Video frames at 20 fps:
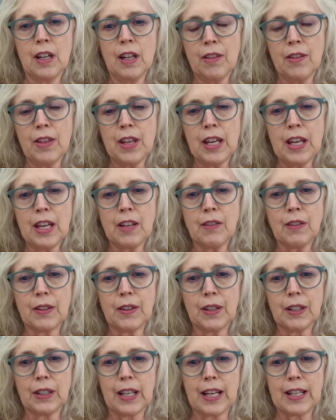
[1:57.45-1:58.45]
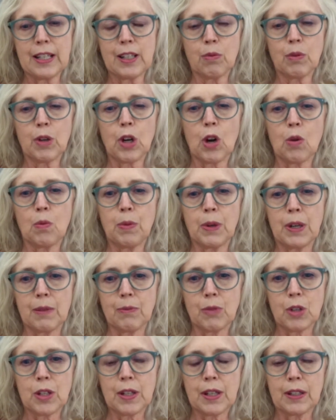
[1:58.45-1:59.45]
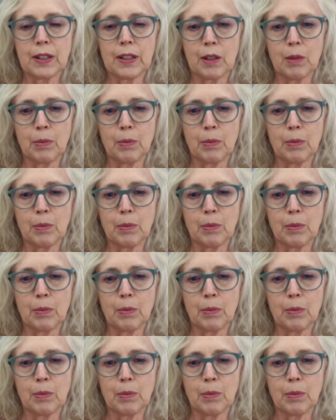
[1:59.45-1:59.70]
thinking that the lace would open up just a little